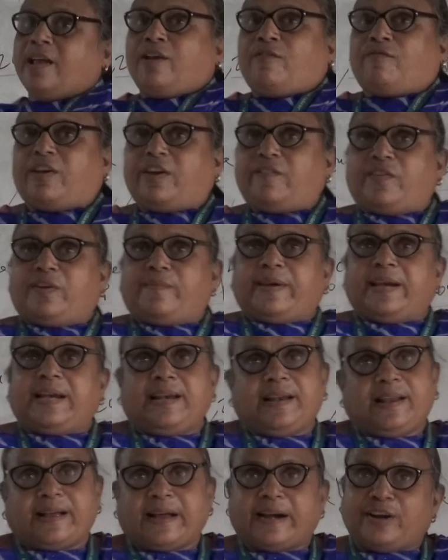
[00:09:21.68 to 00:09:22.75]
favorable
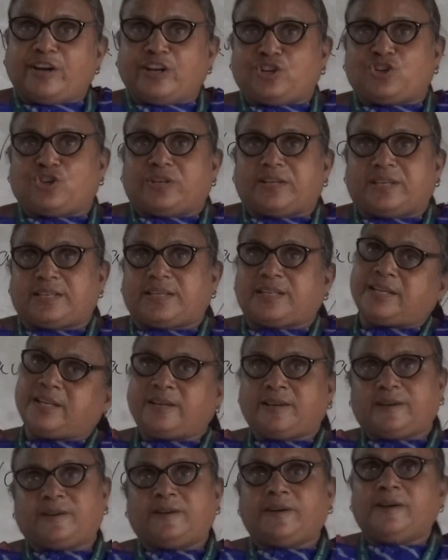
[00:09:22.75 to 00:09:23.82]
conditions.
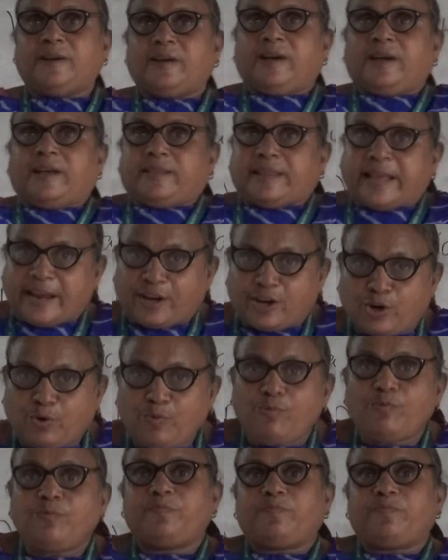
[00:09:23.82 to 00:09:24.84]
Thank you.